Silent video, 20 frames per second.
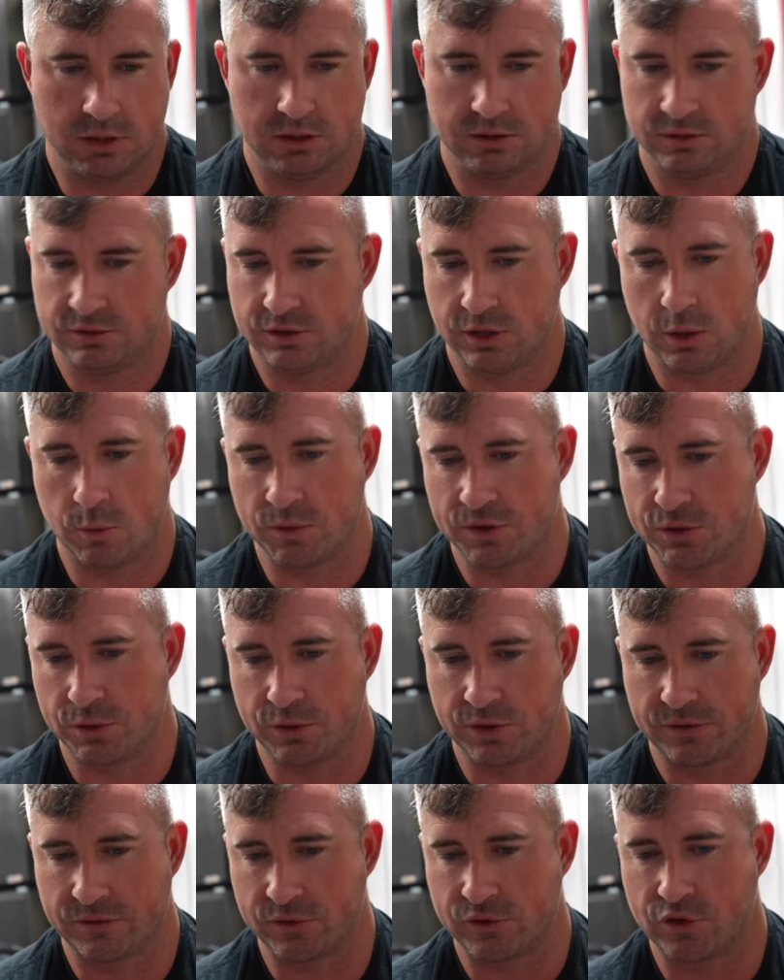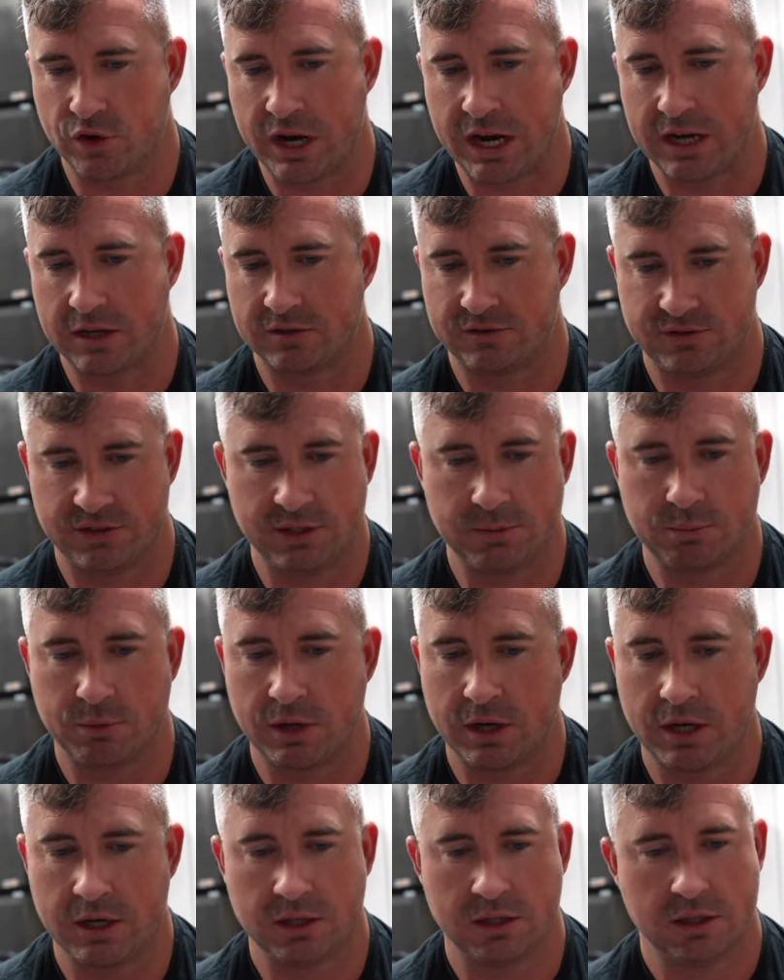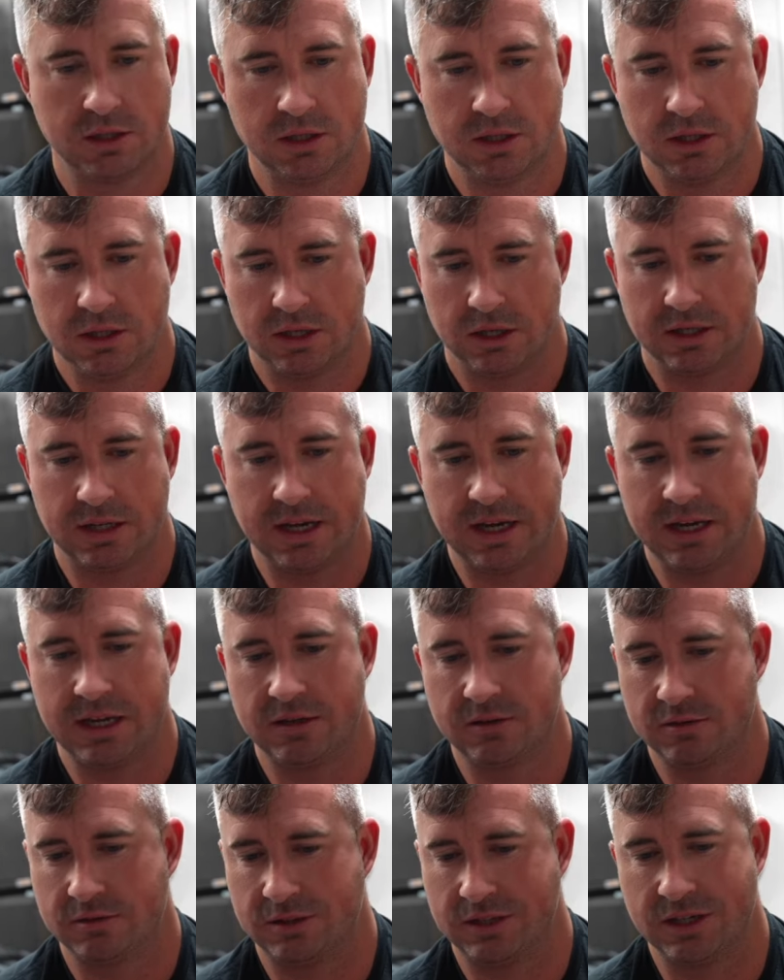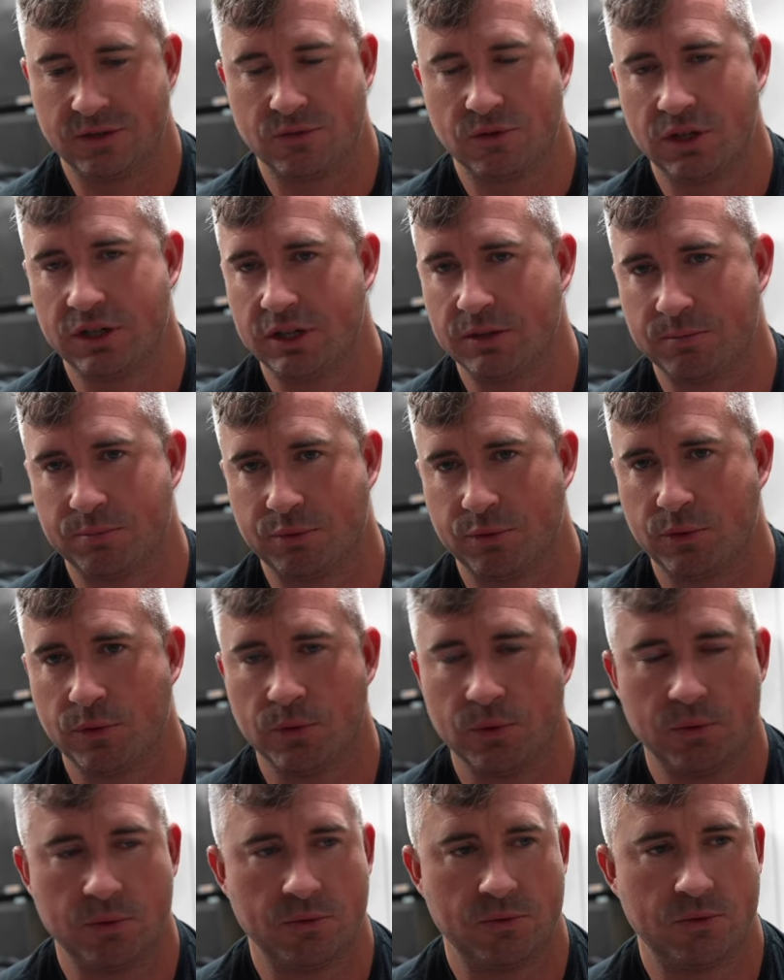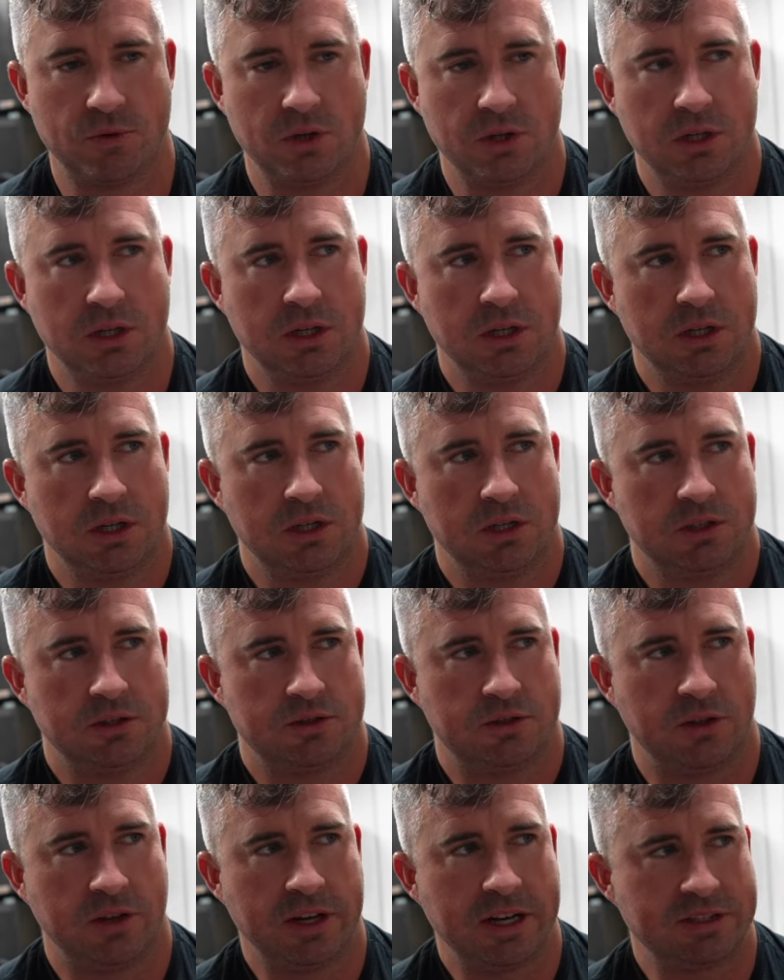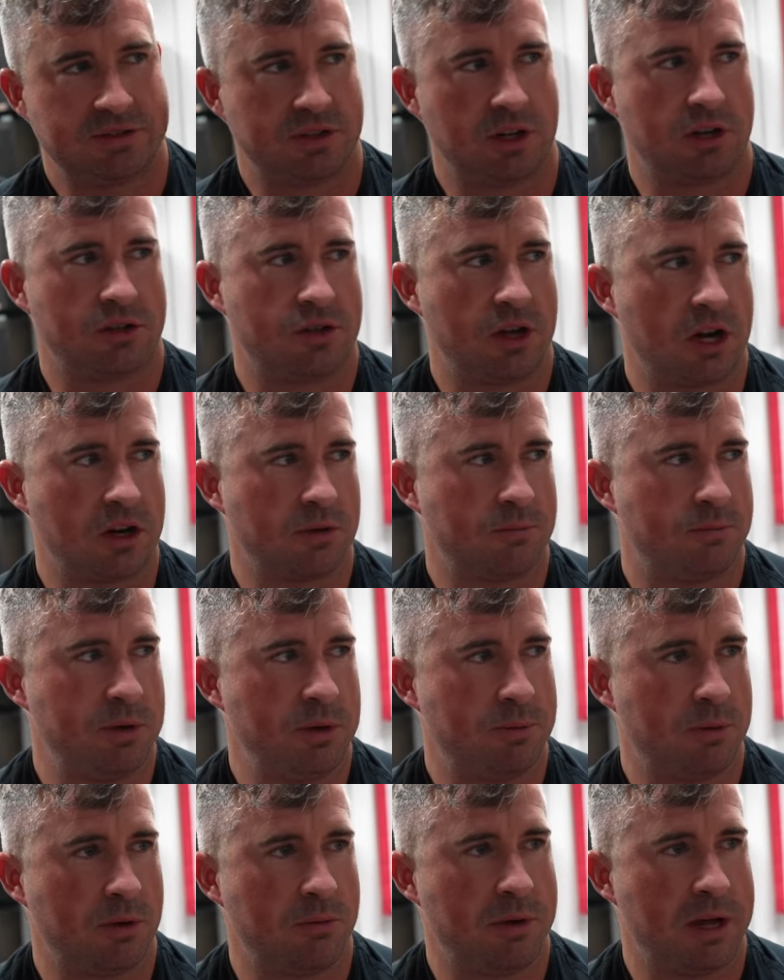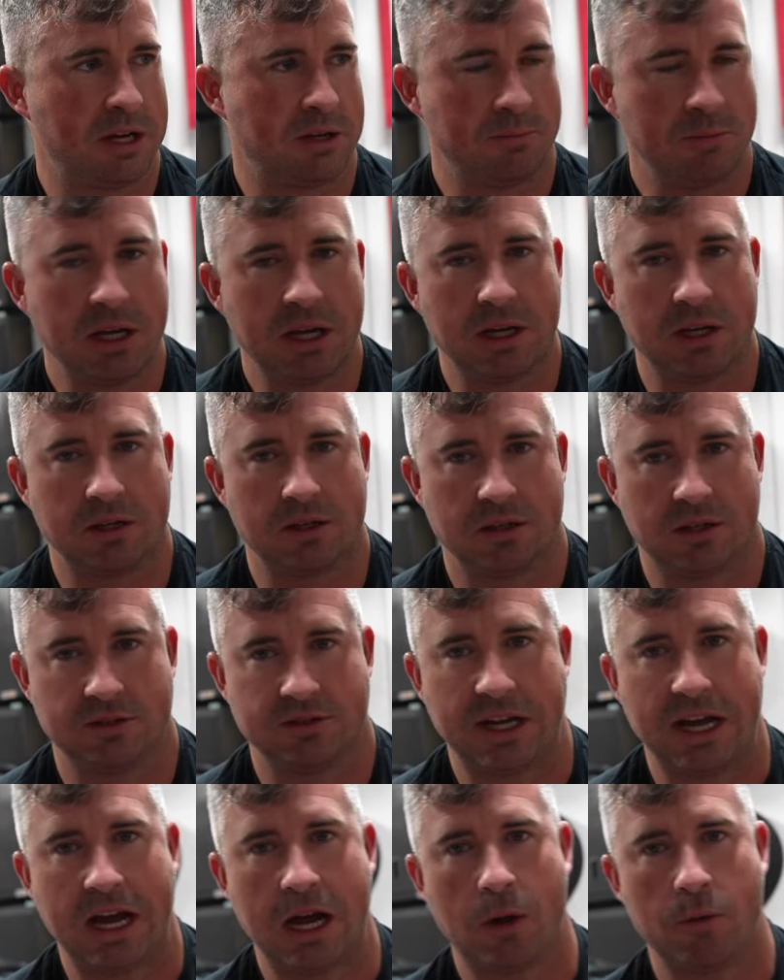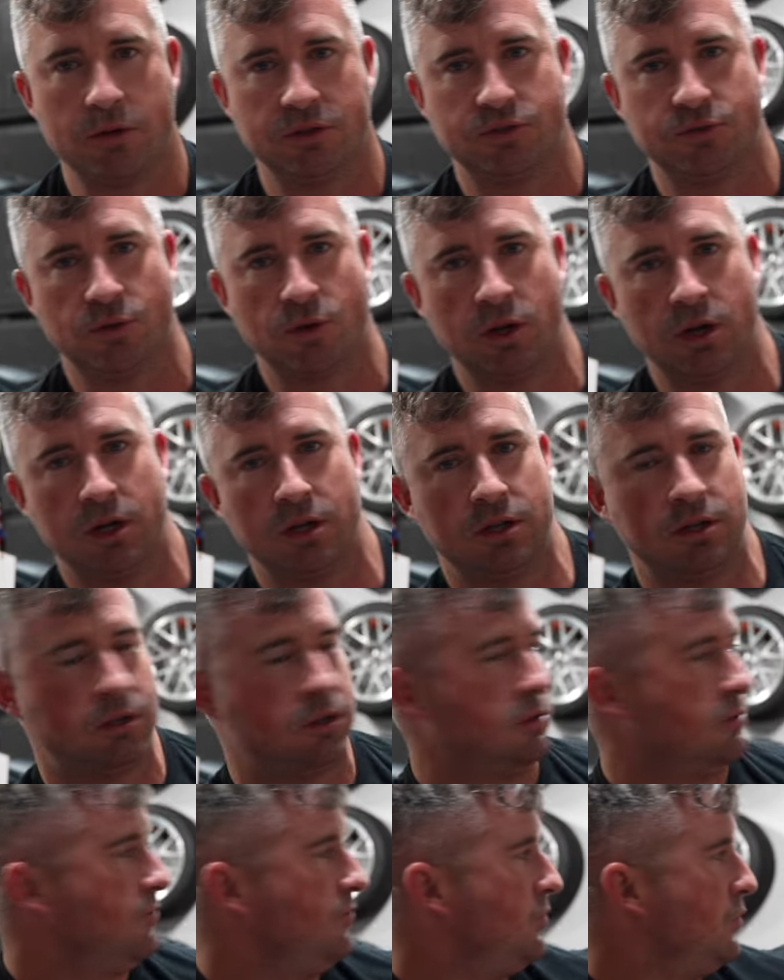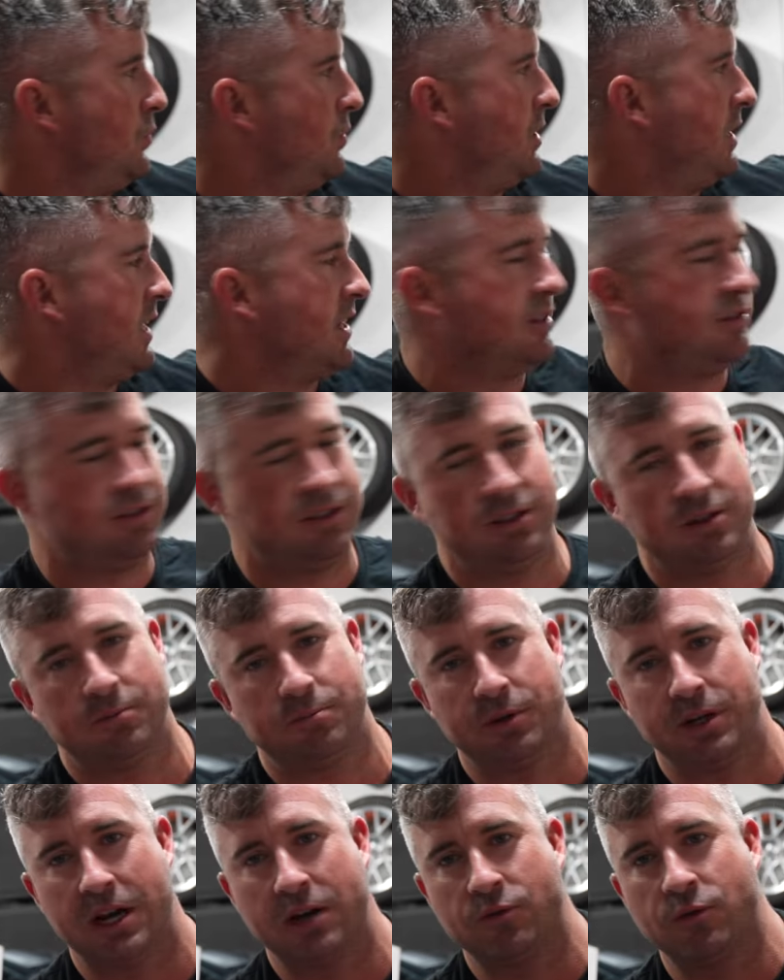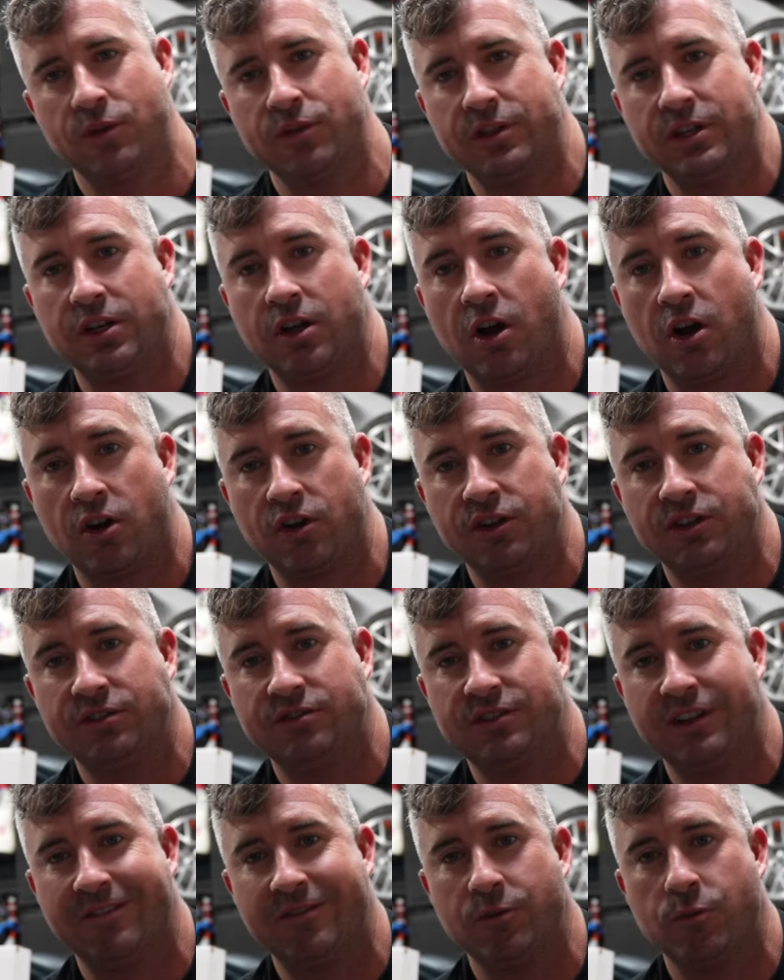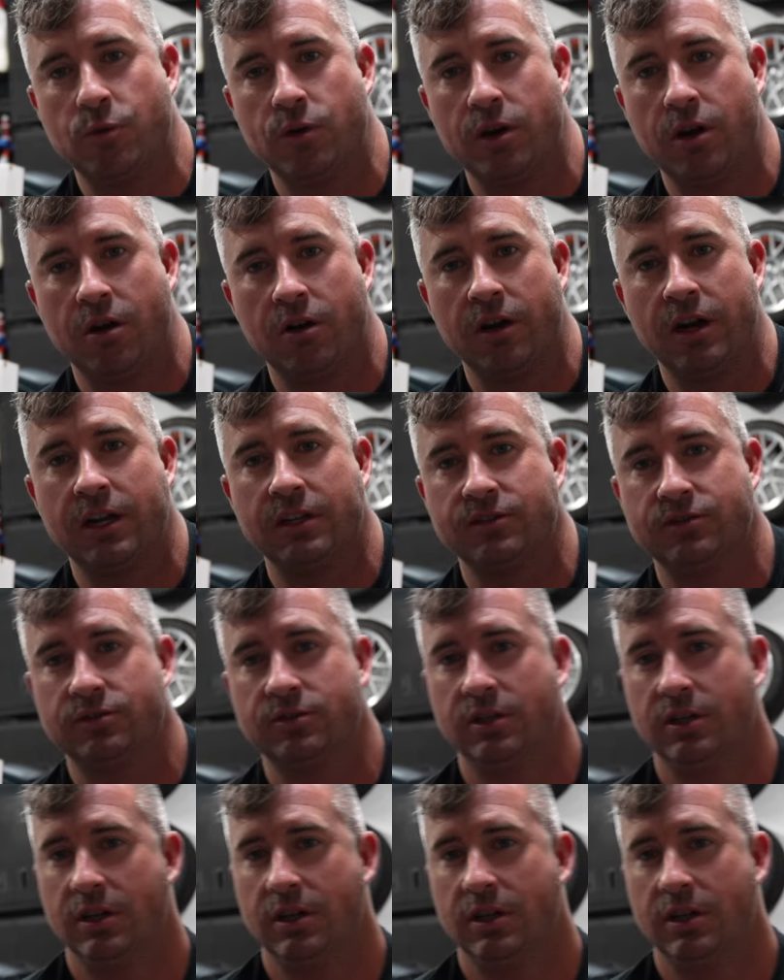So I went to a different track, Sebring. Again, didn't really improve. So then I started talking to people. I'm like, man, because I always run, you can't see them, but I run the RE71 RS,